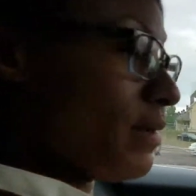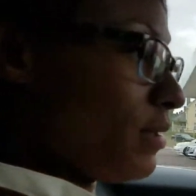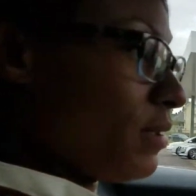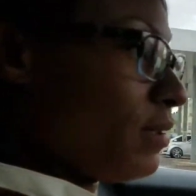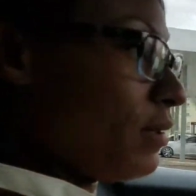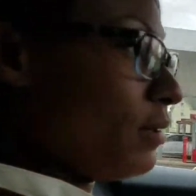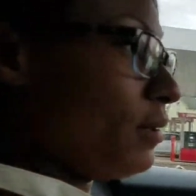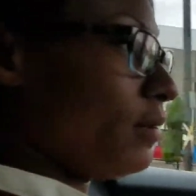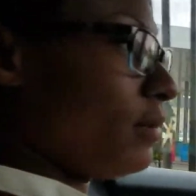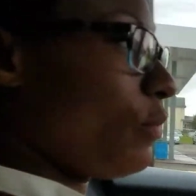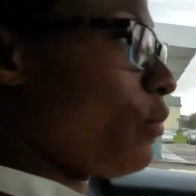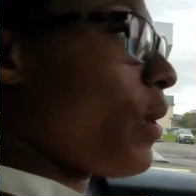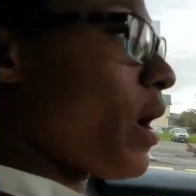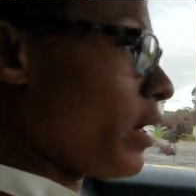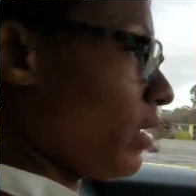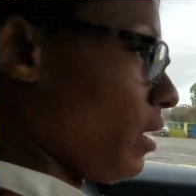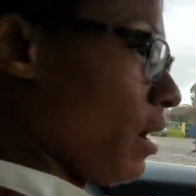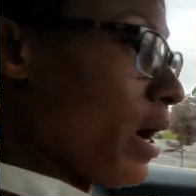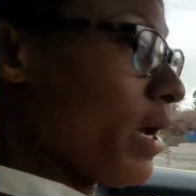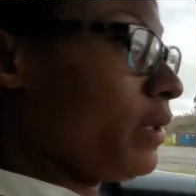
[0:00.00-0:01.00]
what?
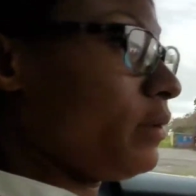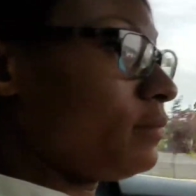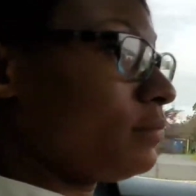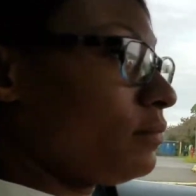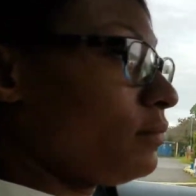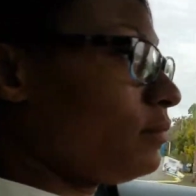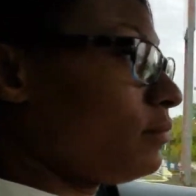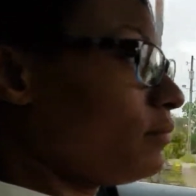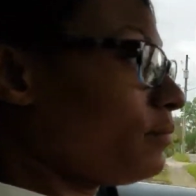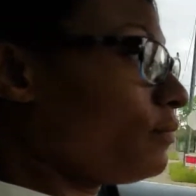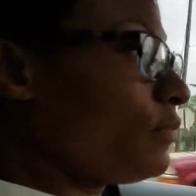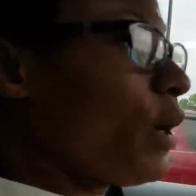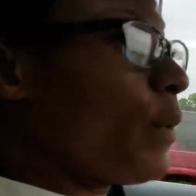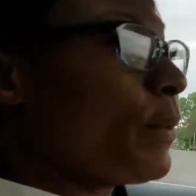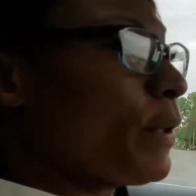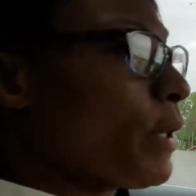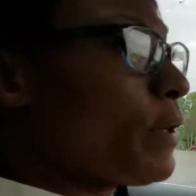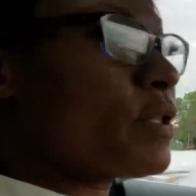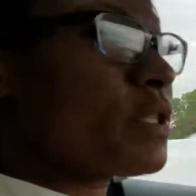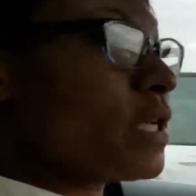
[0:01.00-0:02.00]
Why not? No
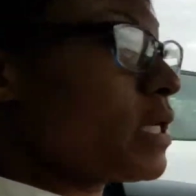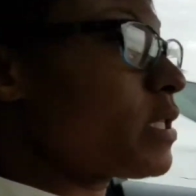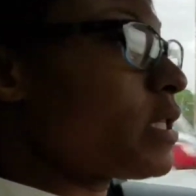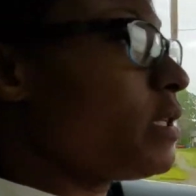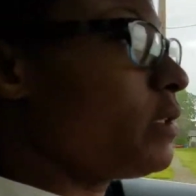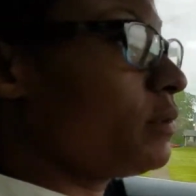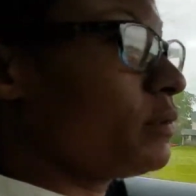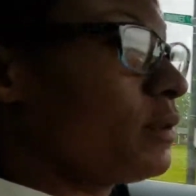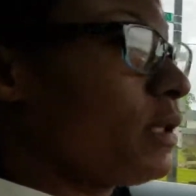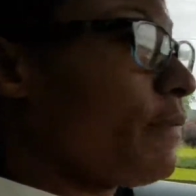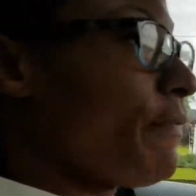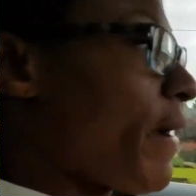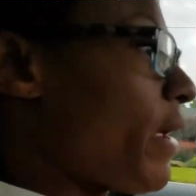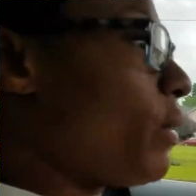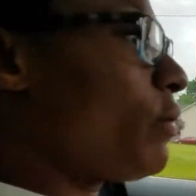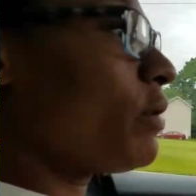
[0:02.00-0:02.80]
one else does it. If I